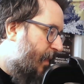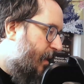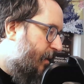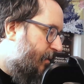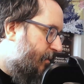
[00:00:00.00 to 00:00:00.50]
then
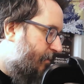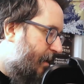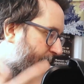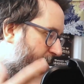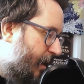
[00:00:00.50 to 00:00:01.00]
it doesn't really
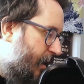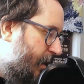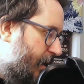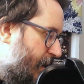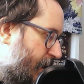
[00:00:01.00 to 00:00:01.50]
matter,
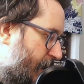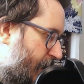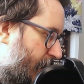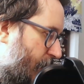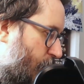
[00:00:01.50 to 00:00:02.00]

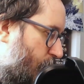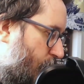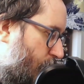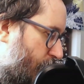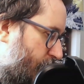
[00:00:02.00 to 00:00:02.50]

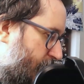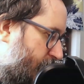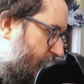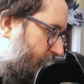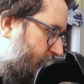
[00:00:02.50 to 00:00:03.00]
or you're going
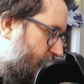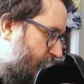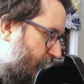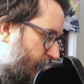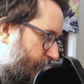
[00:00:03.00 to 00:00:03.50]
to just
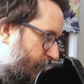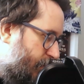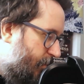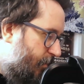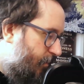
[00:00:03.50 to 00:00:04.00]

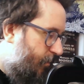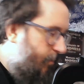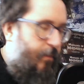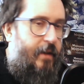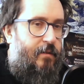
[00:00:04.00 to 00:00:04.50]

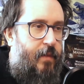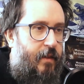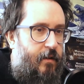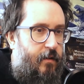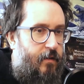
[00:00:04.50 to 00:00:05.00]
pick something
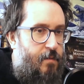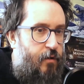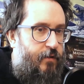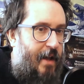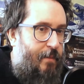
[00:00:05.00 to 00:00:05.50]
that does the
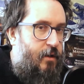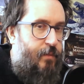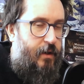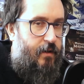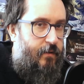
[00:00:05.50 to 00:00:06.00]
most damage
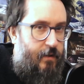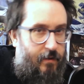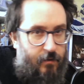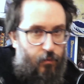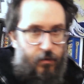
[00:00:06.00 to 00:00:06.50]
because
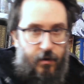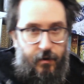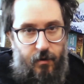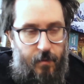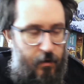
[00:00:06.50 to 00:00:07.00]
you want to
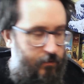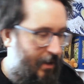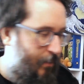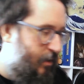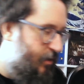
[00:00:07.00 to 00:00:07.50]
do the most
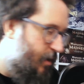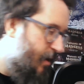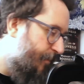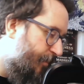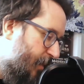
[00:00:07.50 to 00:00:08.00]
damage,
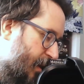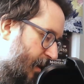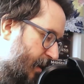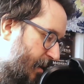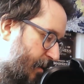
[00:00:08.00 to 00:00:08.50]

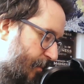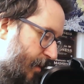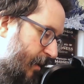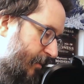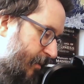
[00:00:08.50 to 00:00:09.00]
and
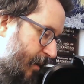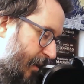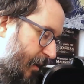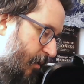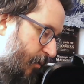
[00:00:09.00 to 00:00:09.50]

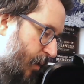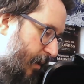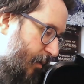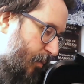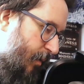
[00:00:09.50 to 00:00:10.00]
I don't quite
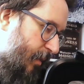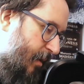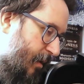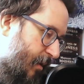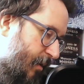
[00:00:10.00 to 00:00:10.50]
know what
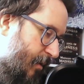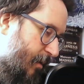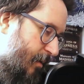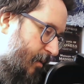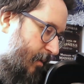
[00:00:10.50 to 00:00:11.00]

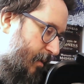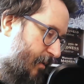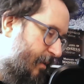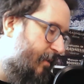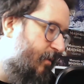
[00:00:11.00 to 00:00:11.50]

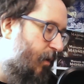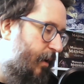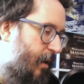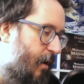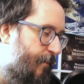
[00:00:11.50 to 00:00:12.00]
there's not
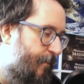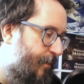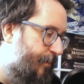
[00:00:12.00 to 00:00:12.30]
enough